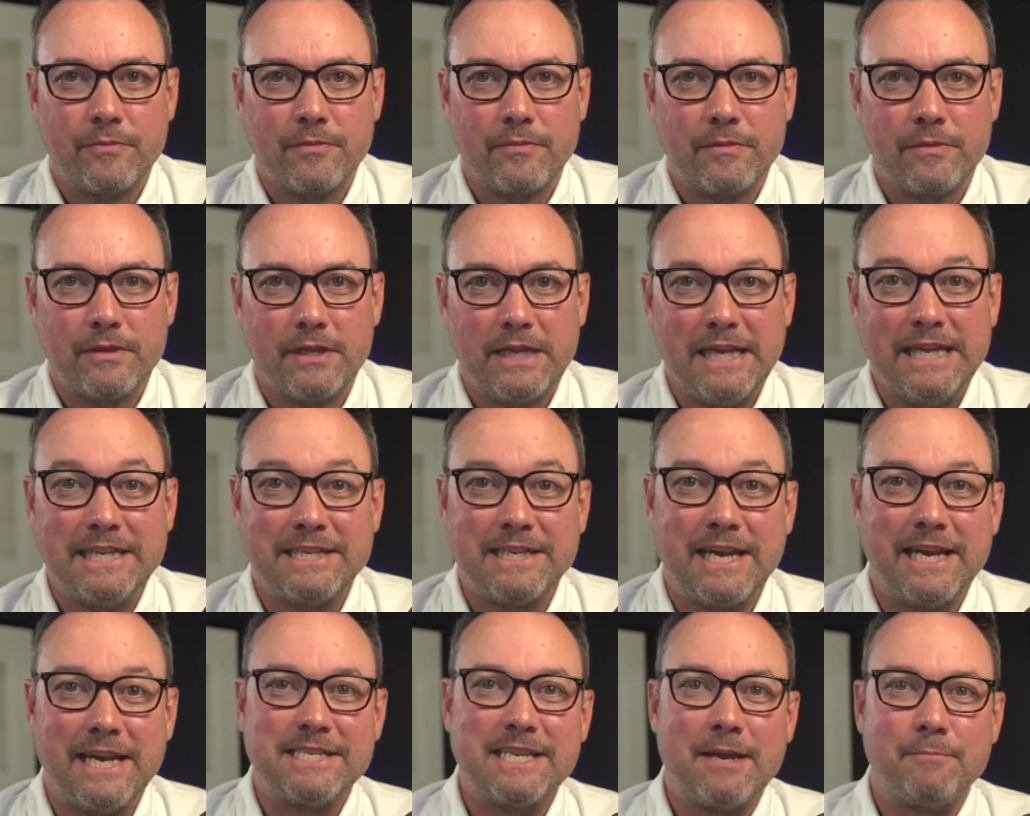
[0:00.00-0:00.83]
In
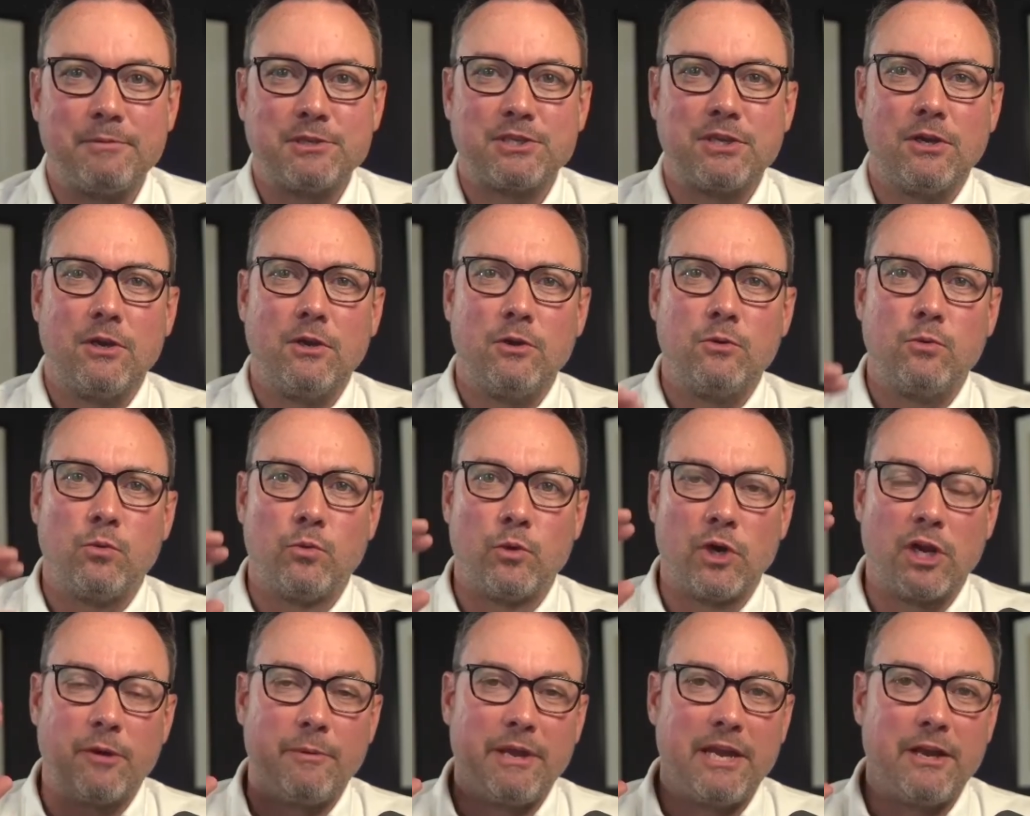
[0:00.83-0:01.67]
today's episode, we're
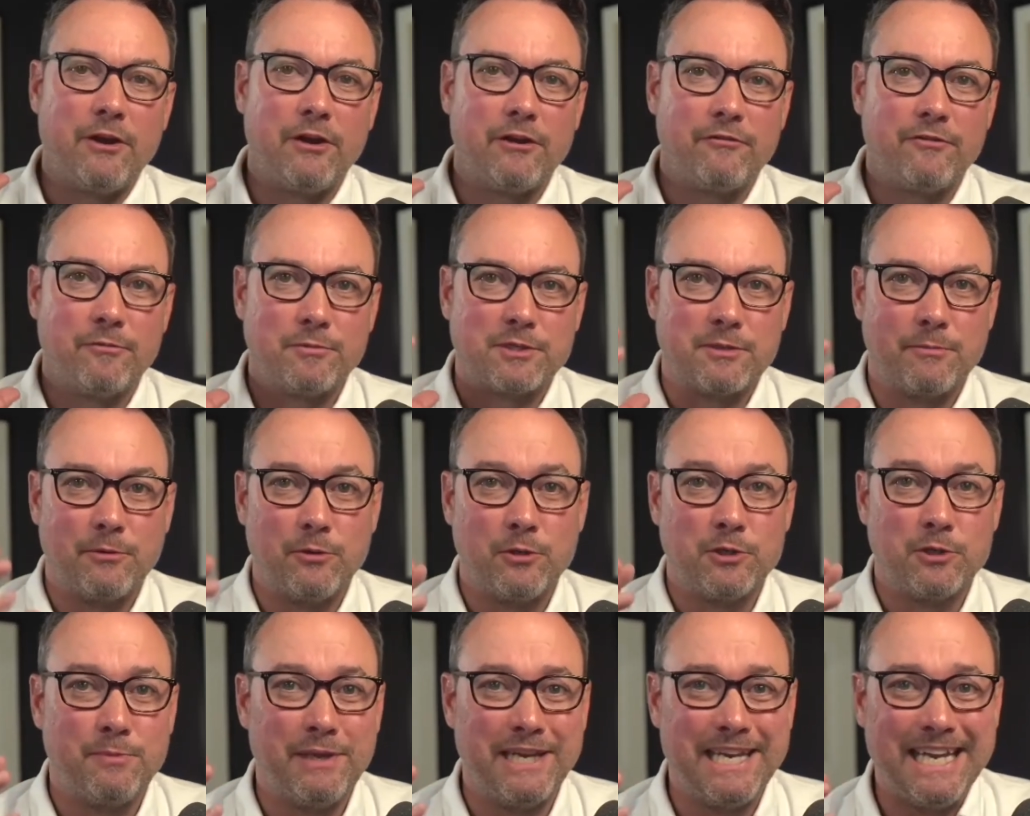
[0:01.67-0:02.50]
going to be hearing from someone who's
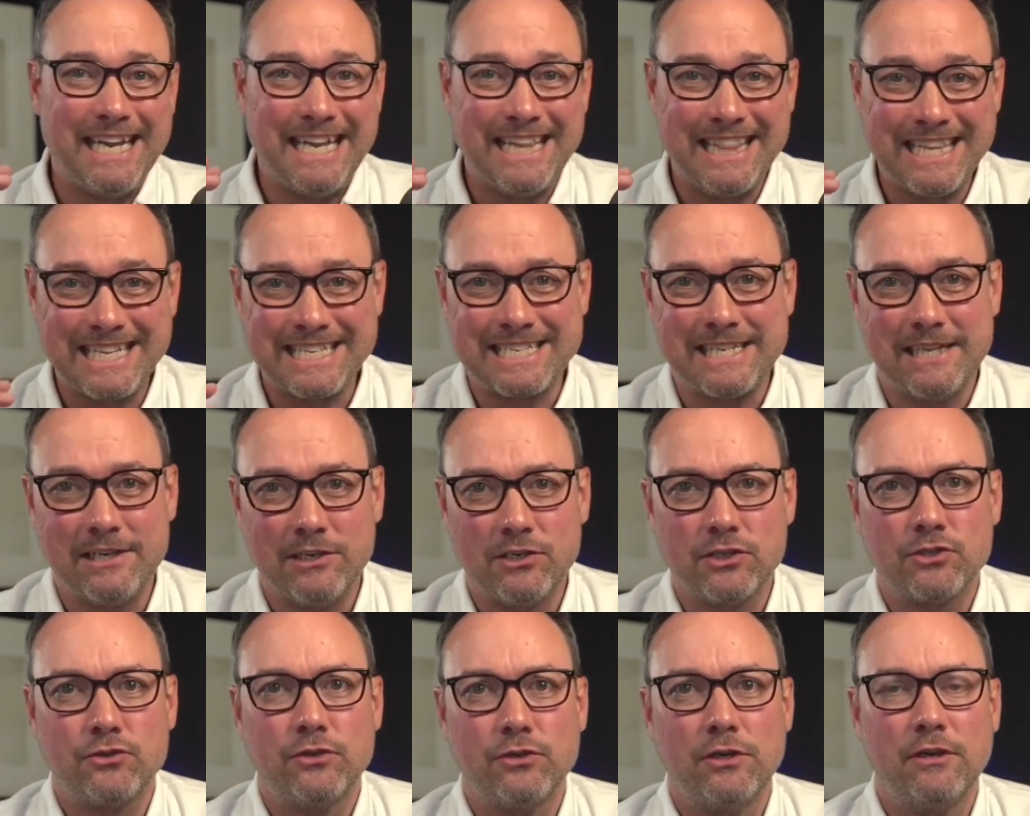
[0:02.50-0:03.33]
been in this
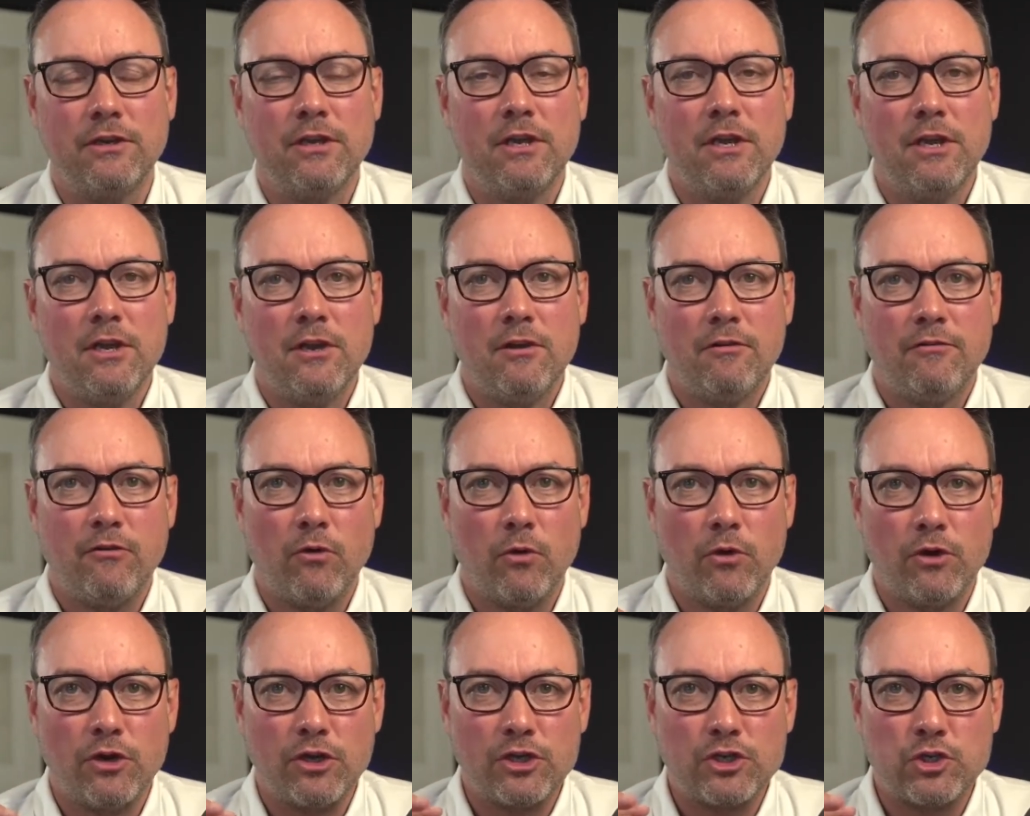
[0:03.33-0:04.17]
industry
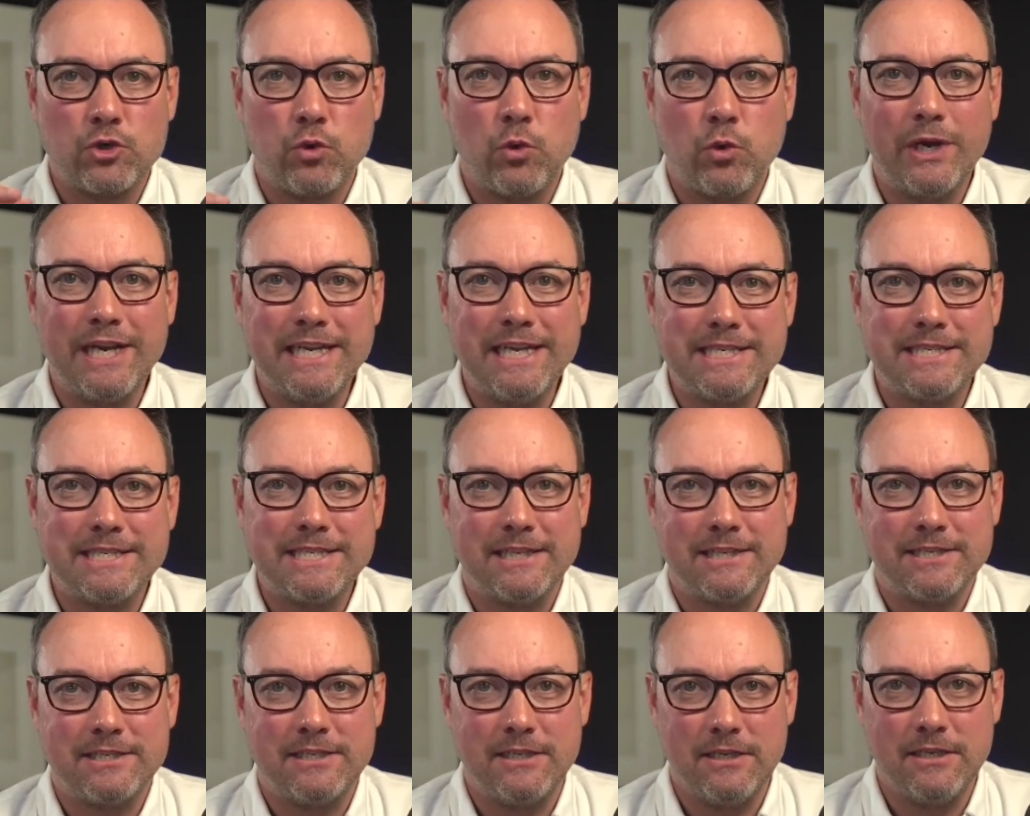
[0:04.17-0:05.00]
for
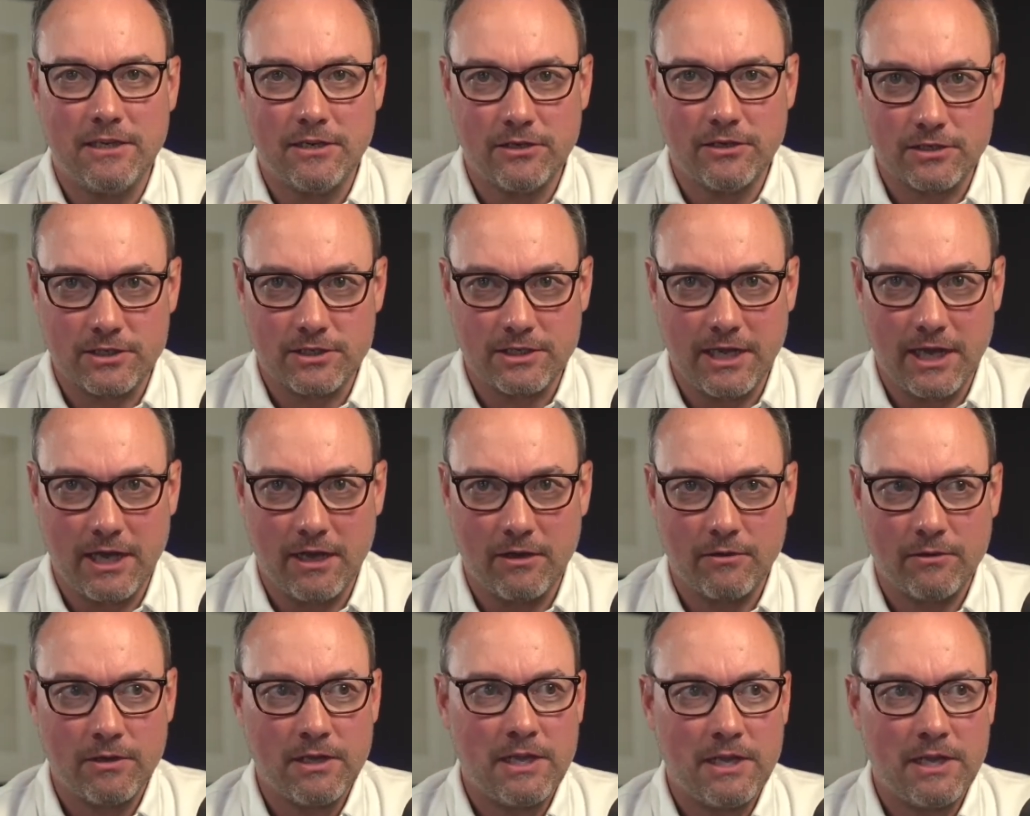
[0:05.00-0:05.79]
26 years now,